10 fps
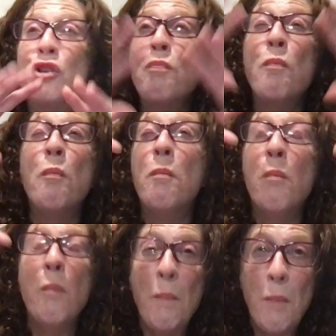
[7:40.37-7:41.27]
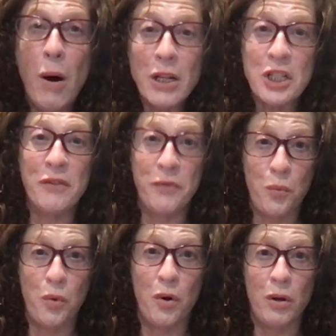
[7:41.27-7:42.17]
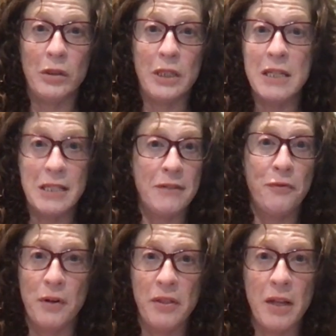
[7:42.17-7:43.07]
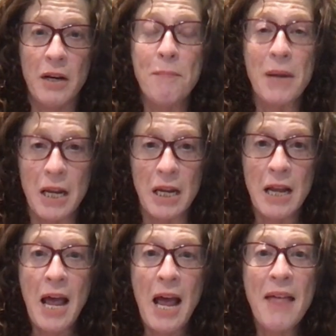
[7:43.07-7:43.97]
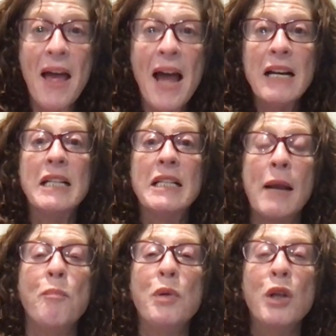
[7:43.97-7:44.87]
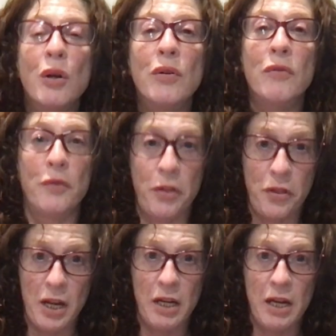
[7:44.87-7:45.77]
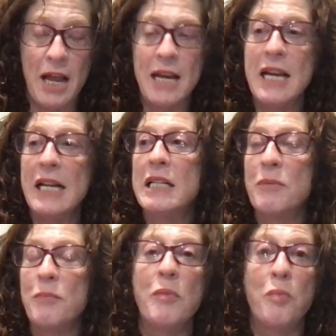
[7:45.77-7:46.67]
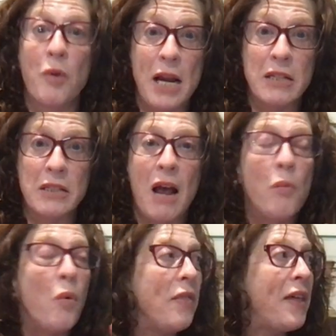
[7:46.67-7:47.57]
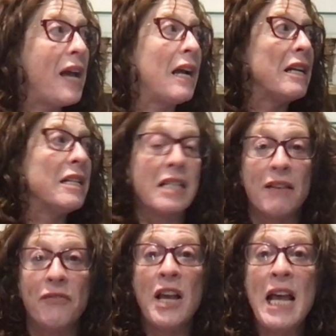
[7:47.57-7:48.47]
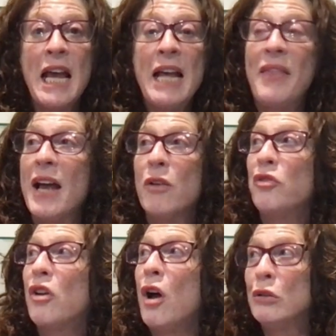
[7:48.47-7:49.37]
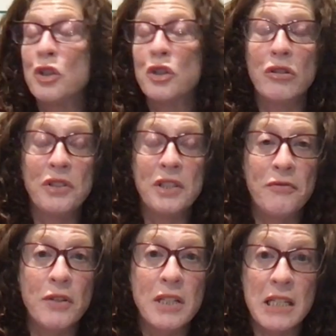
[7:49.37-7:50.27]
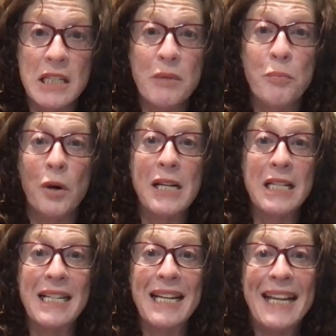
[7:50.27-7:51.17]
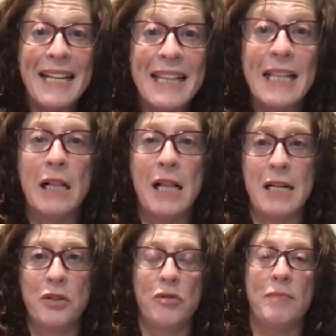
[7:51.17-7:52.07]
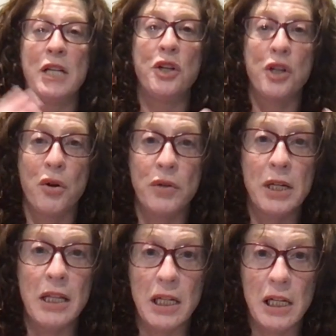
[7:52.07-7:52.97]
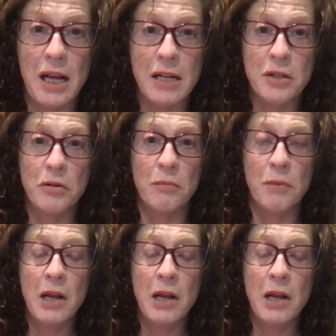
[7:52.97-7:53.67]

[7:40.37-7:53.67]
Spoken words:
much of the world is different than me. And that is a beautiful thing and needs to be embraced. I want that kind of stuff, those cultural differences embraced in the classroom and shown in the classroom.